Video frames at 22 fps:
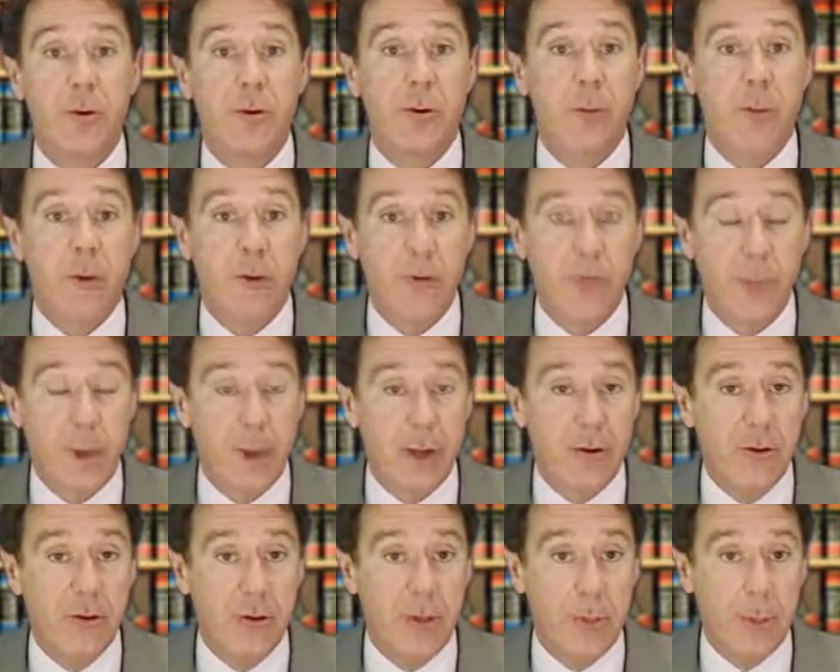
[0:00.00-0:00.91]
to
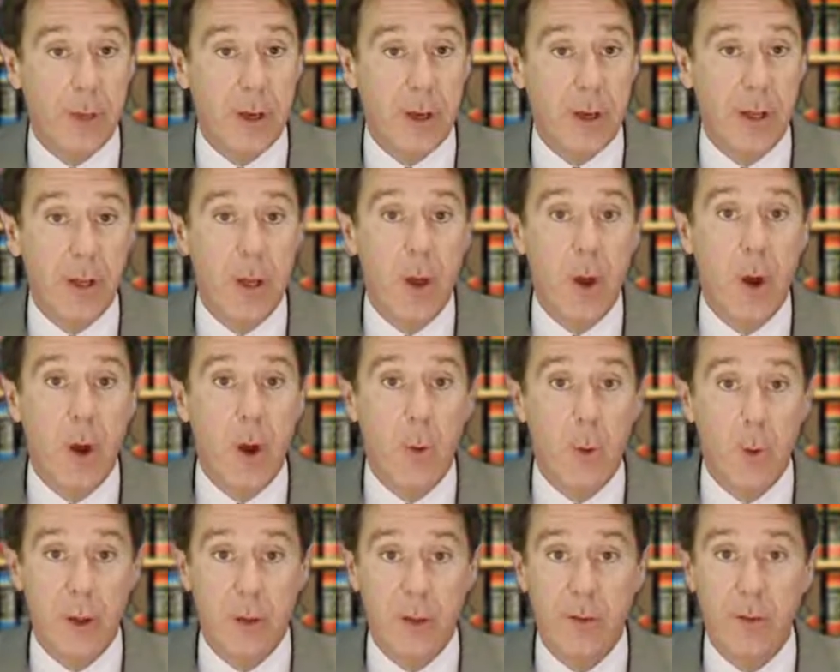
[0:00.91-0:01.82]
expect somebody
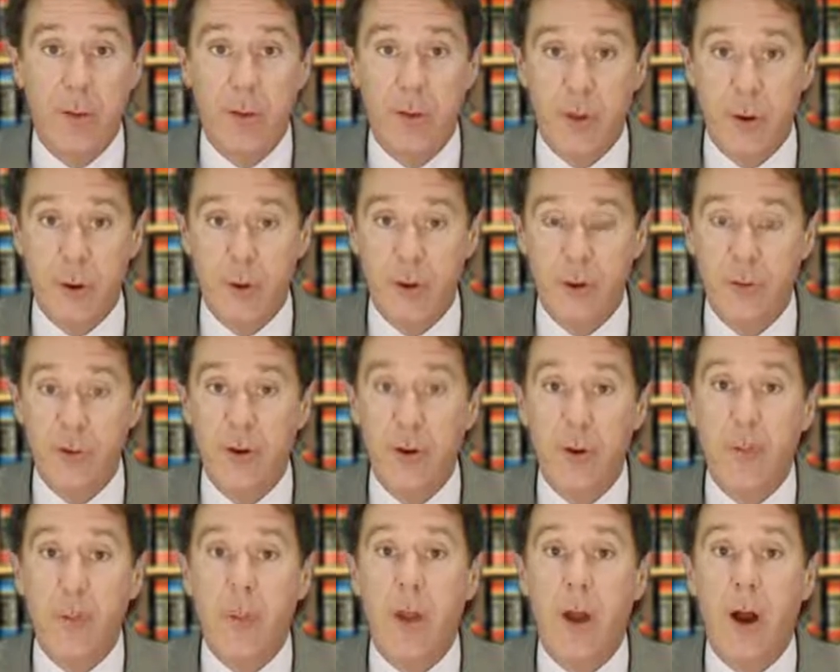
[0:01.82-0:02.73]
with those
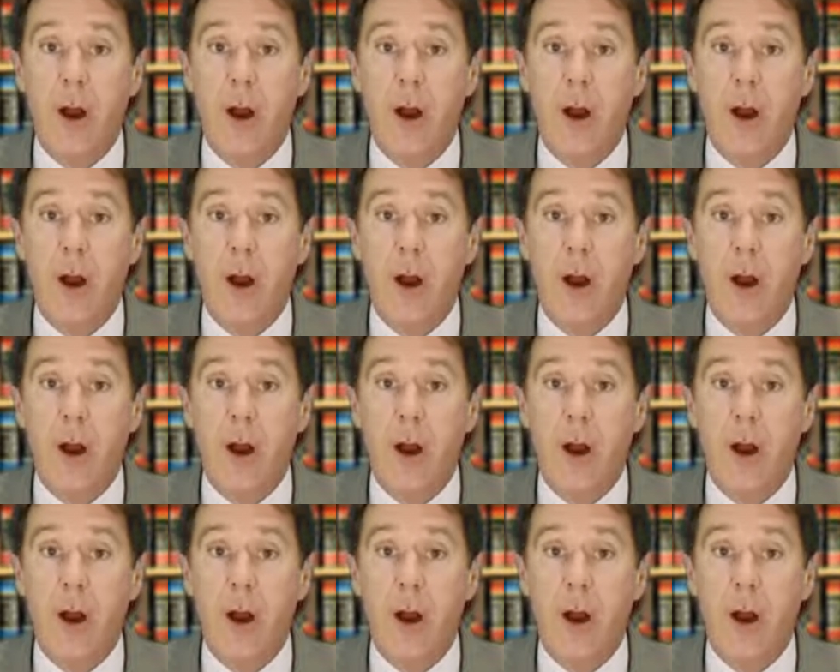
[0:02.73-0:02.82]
